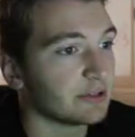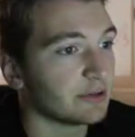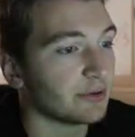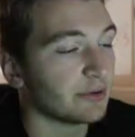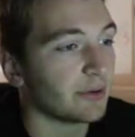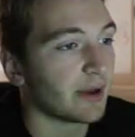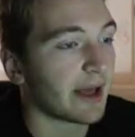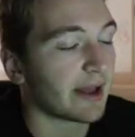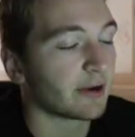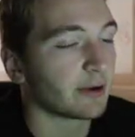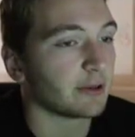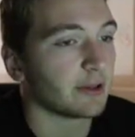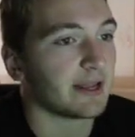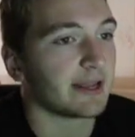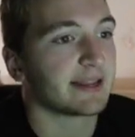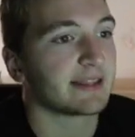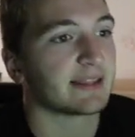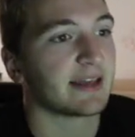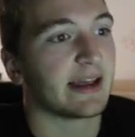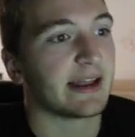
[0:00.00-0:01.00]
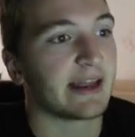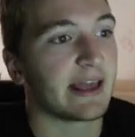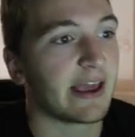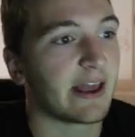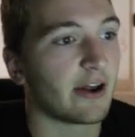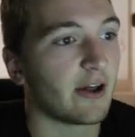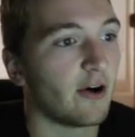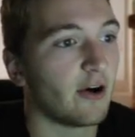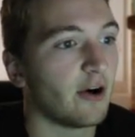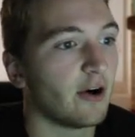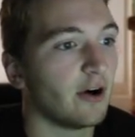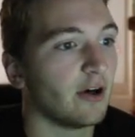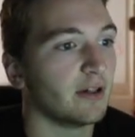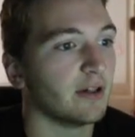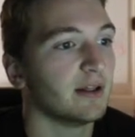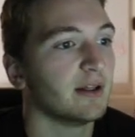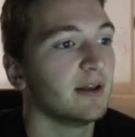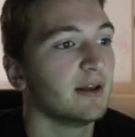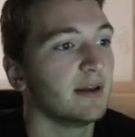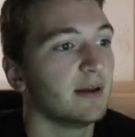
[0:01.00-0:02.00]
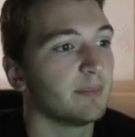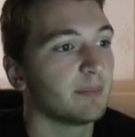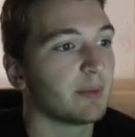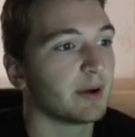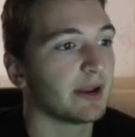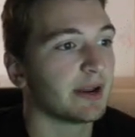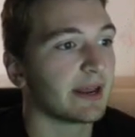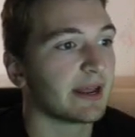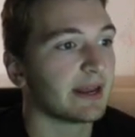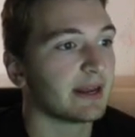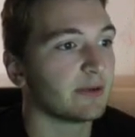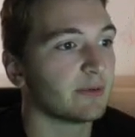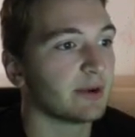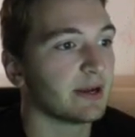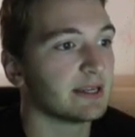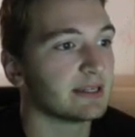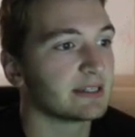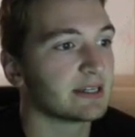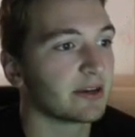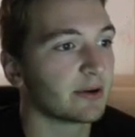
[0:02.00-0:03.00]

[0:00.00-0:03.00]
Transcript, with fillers: dude. I don't like that at all. But anyways,